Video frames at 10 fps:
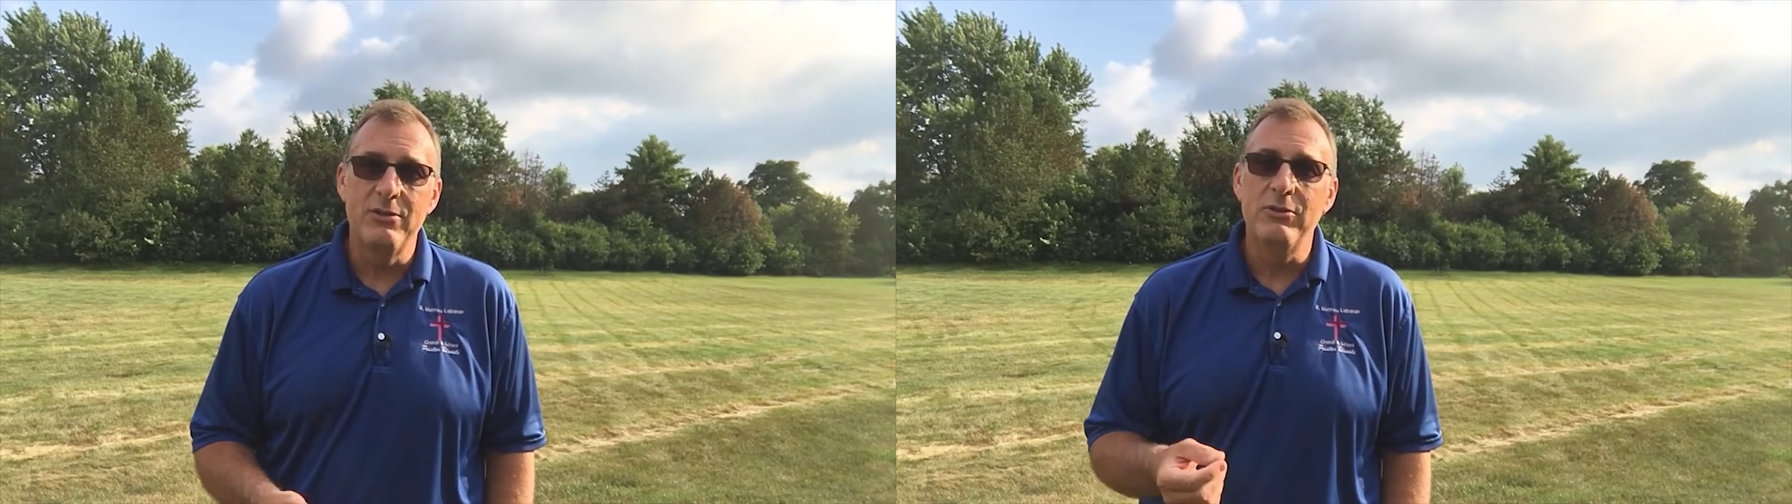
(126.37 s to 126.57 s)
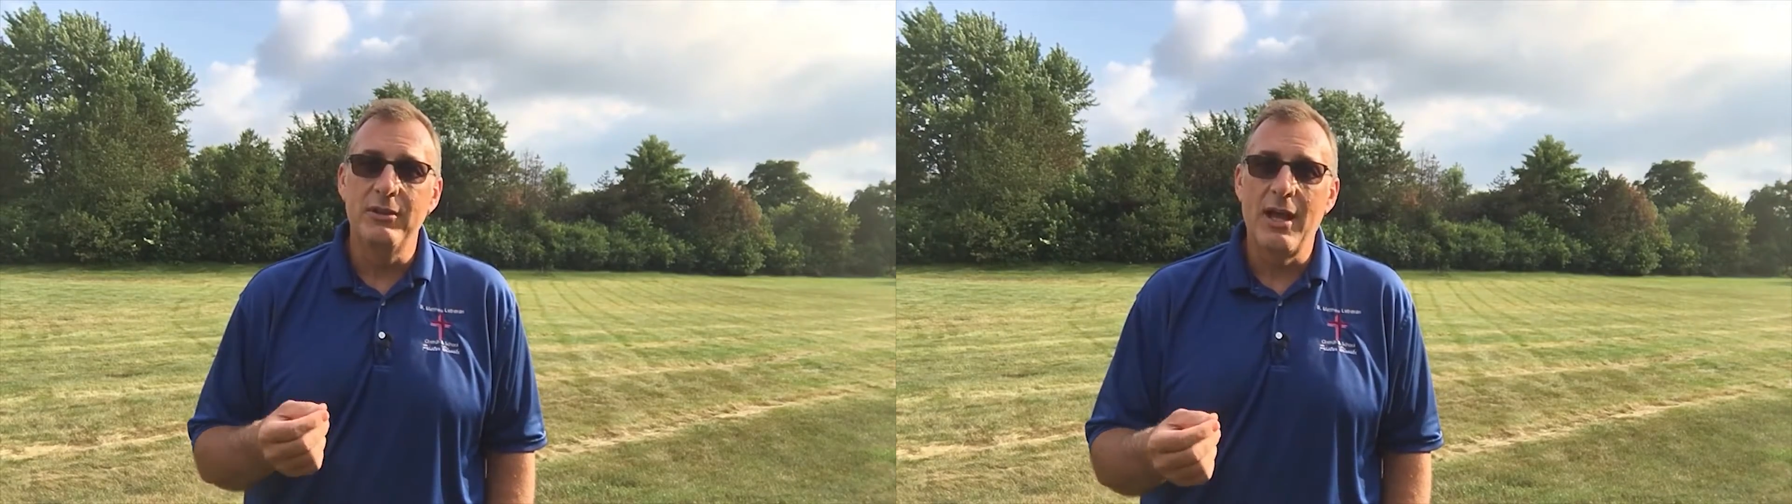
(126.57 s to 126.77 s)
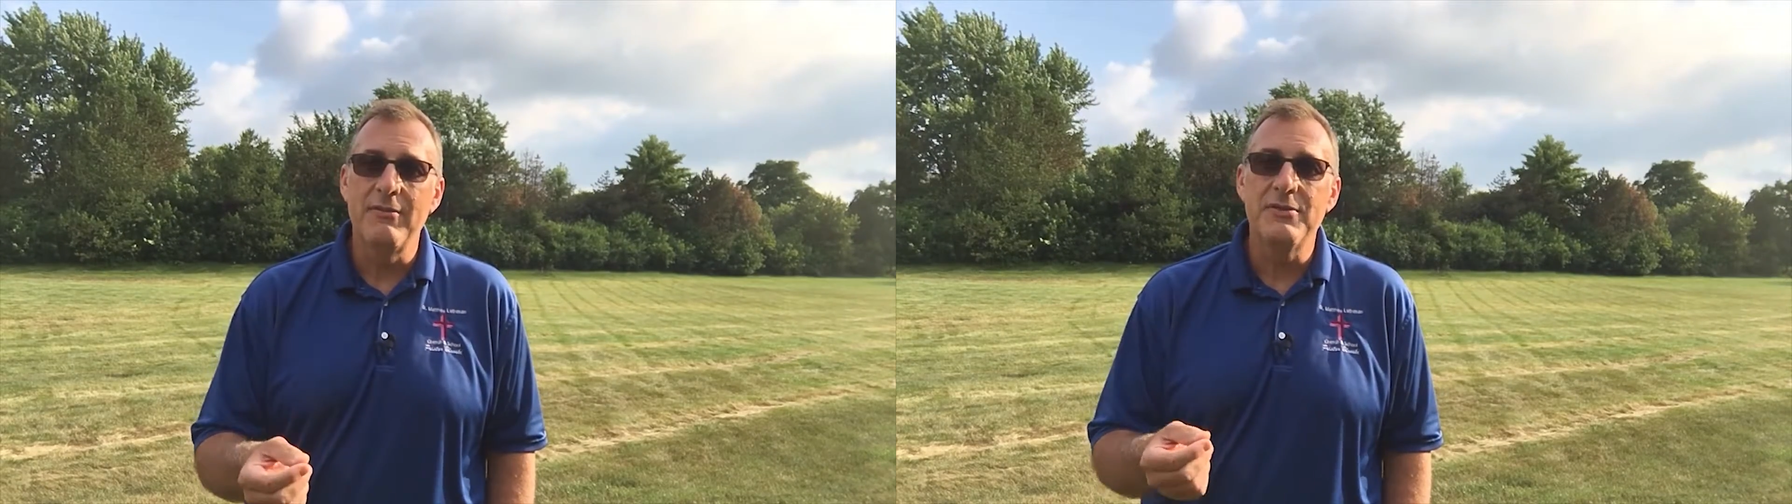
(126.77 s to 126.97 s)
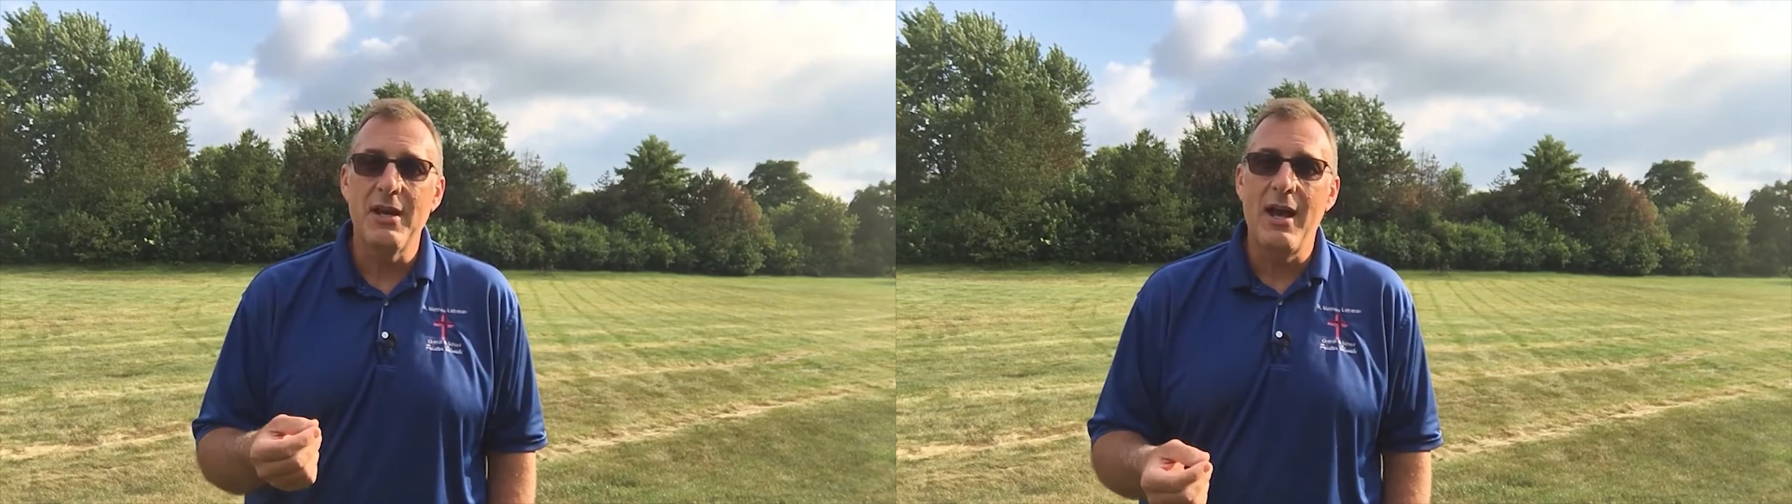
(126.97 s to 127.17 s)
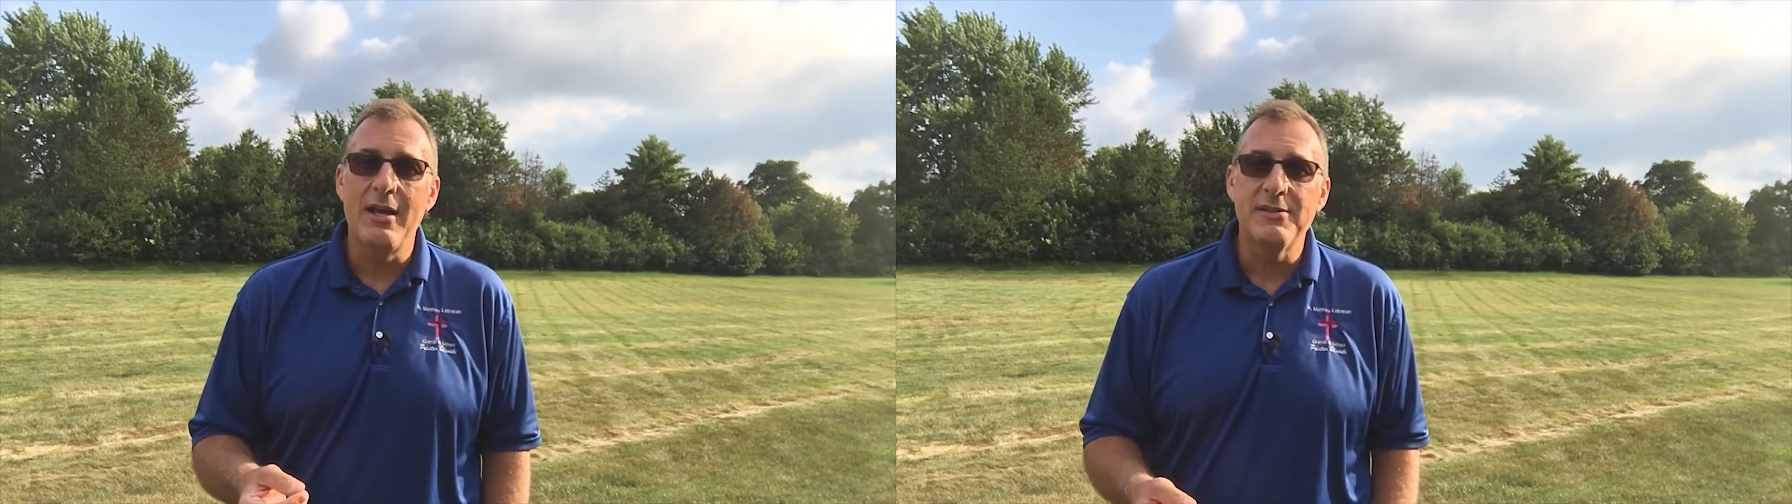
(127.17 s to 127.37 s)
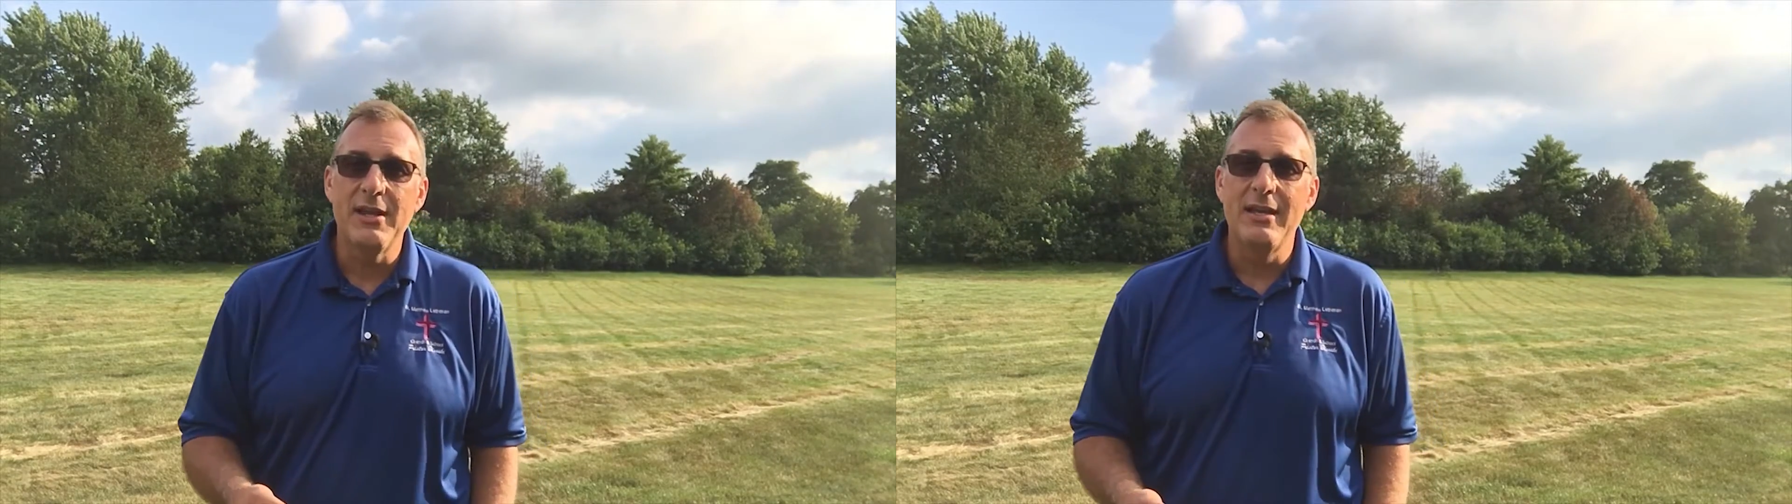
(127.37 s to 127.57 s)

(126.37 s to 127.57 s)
who loves us